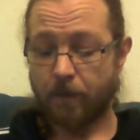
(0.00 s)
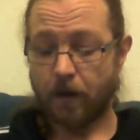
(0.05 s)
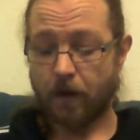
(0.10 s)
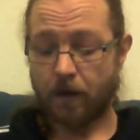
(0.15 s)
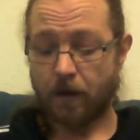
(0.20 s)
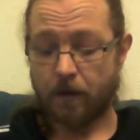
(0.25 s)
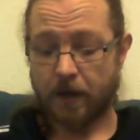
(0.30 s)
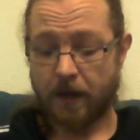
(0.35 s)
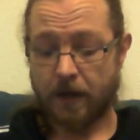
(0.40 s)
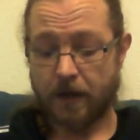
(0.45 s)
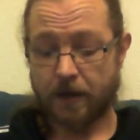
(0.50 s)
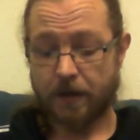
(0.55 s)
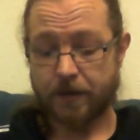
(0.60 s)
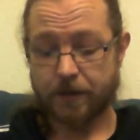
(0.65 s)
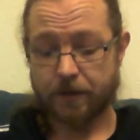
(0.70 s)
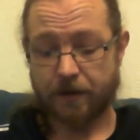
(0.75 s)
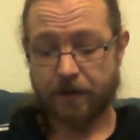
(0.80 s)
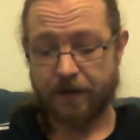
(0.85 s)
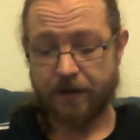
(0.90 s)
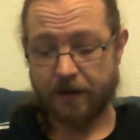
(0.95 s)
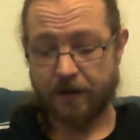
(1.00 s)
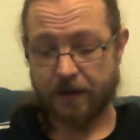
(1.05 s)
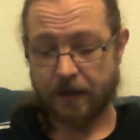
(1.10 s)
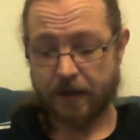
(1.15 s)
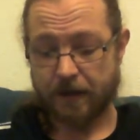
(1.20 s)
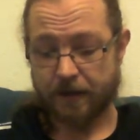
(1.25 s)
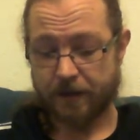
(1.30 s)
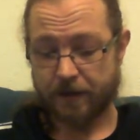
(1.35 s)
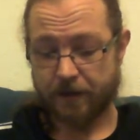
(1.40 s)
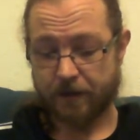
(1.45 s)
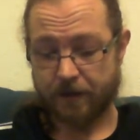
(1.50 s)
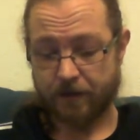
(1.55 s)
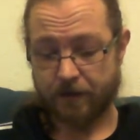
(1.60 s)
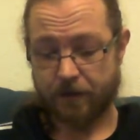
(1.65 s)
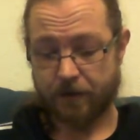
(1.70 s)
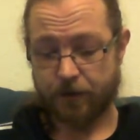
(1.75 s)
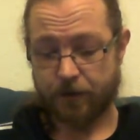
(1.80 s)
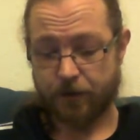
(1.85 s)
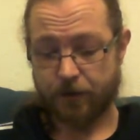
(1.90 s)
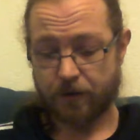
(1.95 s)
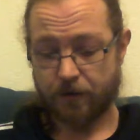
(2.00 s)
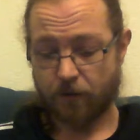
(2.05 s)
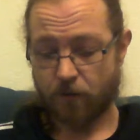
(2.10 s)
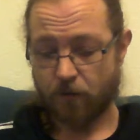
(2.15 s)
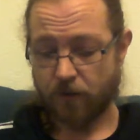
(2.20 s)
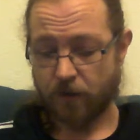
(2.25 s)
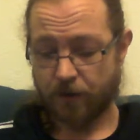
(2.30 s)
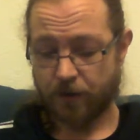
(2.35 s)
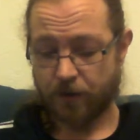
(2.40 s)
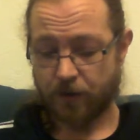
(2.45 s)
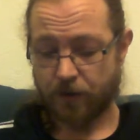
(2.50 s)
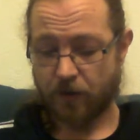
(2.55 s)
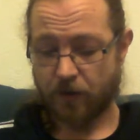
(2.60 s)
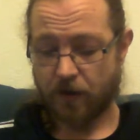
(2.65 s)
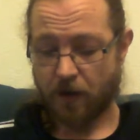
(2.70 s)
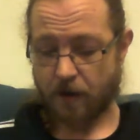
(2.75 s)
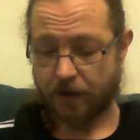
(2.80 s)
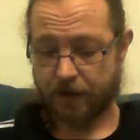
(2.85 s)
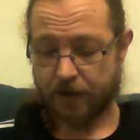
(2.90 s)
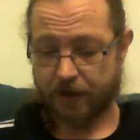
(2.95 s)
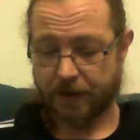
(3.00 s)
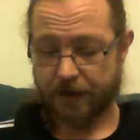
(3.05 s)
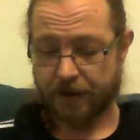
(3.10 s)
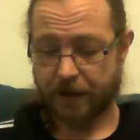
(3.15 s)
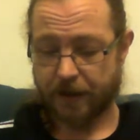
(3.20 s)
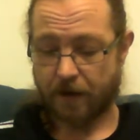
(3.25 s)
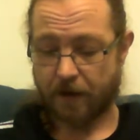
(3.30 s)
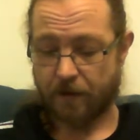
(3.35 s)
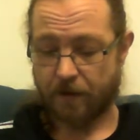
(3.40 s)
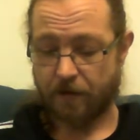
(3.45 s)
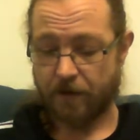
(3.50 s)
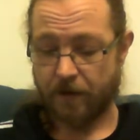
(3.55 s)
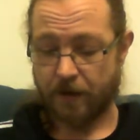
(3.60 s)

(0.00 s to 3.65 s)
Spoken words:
Okay, so I think that's all the Shore hardness scale.